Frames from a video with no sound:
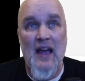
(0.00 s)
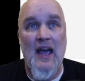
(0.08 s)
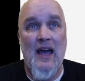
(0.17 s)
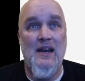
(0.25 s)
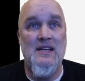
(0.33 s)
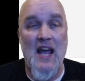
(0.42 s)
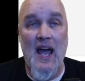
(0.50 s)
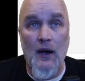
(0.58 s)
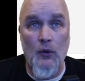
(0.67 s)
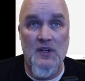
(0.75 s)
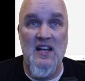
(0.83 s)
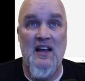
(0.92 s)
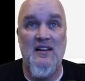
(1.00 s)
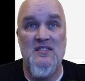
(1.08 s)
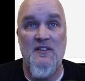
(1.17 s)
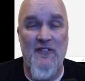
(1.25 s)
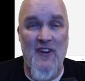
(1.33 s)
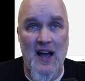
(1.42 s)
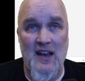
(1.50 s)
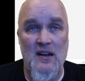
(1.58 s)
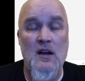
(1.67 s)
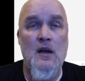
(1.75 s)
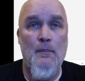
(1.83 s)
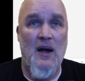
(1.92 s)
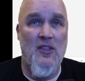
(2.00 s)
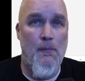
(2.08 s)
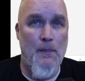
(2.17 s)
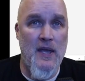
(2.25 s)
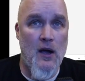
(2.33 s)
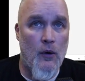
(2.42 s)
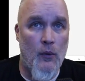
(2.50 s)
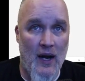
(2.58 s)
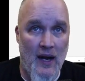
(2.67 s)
and integrity as defined by the PRA